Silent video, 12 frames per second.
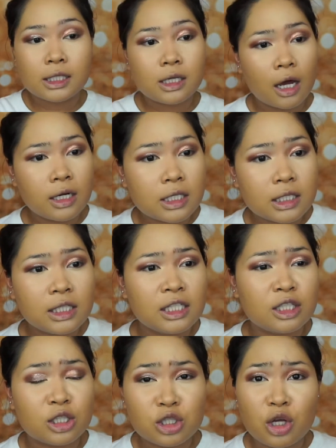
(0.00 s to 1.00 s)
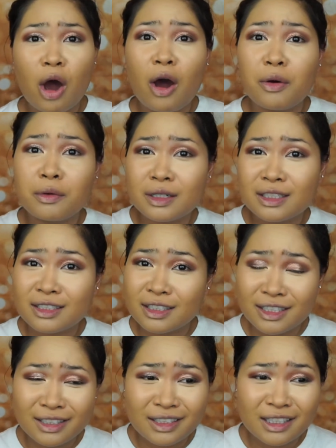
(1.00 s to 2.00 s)
Honestly so
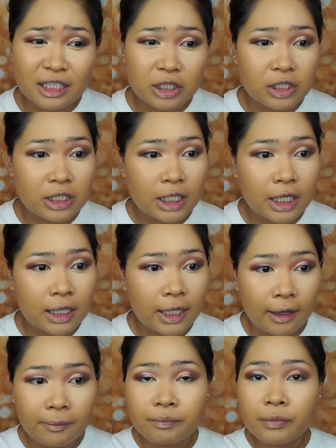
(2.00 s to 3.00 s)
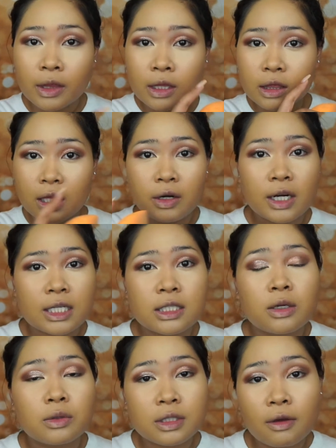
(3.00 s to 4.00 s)
good. You see, like there is
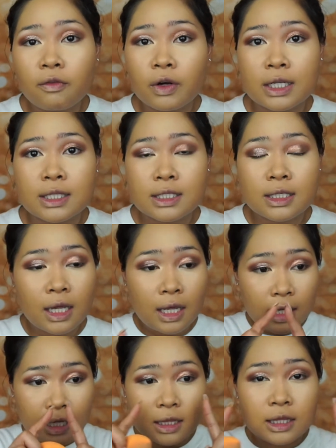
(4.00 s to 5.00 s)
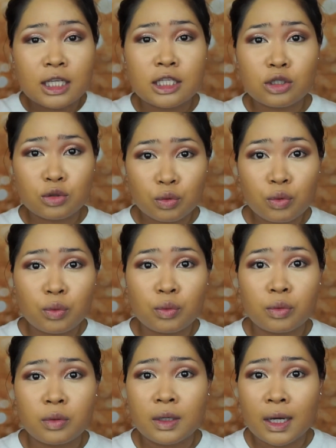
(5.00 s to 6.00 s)
no difference in these two
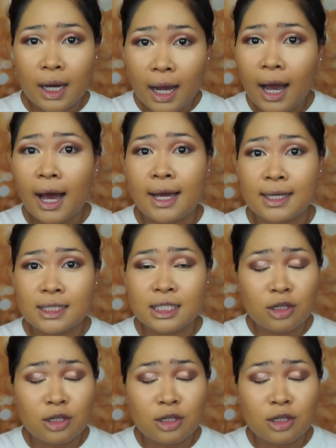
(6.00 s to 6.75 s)
eyes.